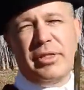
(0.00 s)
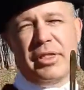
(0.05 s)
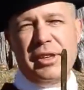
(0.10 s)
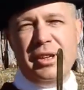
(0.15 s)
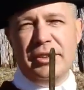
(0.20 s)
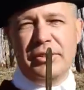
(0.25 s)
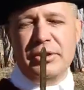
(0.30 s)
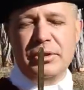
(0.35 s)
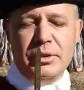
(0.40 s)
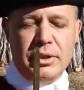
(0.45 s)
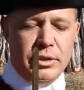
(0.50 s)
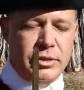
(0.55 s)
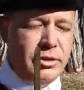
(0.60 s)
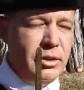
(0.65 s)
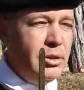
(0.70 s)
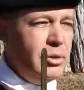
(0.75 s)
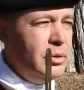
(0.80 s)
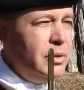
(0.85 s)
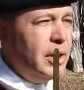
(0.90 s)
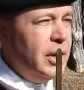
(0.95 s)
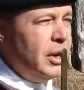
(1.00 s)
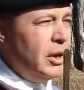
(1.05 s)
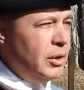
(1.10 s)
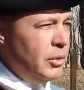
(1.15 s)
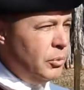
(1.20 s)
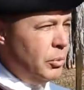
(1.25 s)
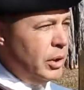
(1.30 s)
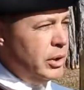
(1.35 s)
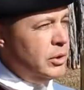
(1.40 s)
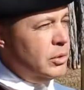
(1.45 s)
things you can do.
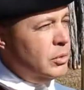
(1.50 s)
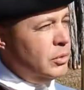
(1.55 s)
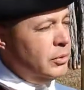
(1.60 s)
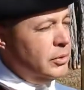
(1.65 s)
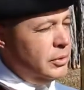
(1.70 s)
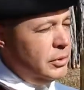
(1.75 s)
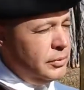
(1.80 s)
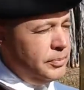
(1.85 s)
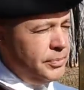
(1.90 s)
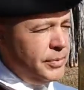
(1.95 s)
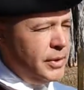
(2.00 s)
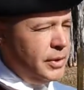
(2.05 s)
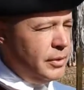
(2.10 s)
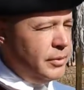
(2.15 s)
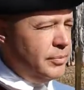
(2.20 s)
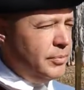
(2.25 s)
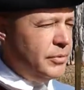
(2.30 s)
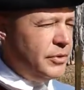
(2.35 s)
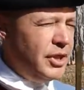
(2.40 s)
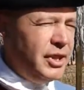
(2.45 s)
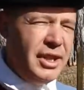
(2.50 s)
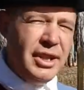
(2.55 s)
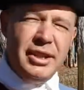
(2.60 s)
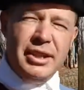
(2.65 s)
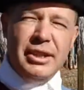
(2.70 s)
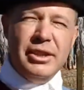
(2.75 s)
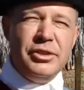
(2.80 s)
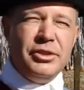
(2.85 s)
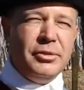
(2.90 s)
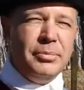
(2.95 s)

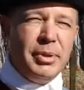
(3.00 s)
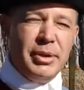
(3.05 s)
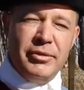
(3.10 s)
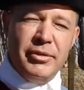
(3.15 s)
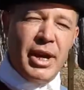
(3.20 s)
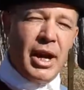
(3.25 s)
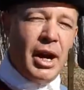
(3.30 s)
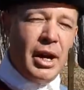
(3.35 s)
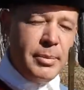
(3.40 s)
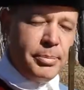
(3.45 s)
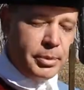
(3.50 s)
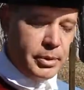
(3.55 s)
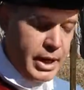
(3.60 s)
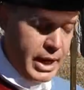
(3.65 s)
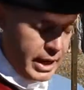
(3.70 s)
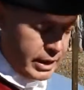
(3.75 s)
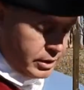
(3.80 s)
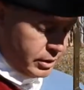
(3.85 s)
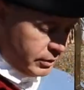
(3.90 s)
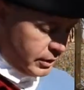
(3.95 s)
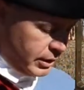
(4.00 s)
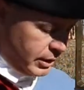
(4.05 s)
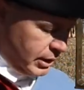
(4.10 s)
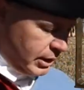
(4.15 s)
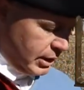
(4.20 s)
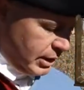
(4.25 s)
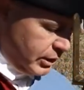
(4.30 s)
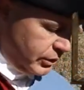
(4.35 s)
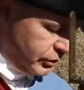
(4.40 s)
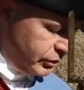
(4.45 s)
Tedious but hyper accurate
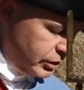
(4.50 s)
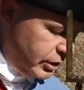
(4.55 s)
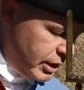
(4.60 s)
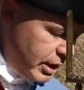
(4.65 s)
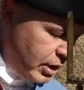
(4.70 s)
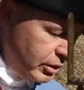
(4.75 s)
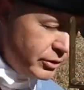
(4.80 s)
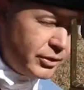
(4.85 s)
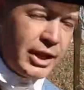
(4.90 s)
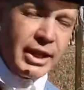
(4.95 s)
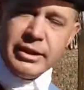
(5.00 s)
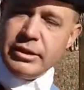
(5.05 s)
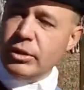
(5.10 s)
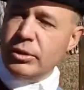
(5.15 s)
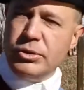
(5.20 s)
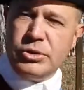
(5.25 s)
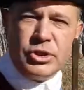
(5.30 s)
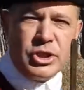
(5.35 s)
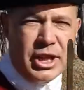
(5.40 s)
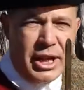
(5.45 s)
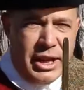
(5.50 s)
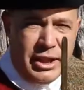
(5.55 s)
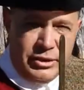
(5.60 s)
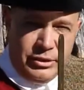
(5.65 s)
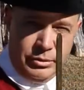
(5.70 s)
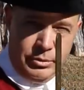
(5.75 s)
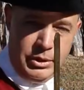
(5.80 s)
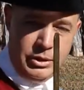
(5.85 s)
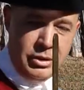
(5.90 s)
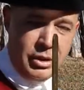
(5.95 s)
is to now take those chains
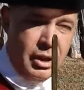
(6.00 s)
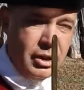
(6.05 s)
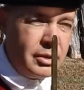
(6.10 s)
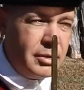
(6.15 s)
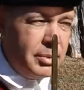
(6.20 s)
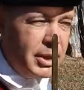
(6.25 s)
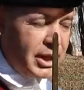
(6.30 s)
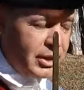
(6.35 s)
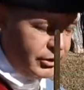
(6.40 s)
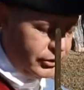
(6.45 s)
that we talked about a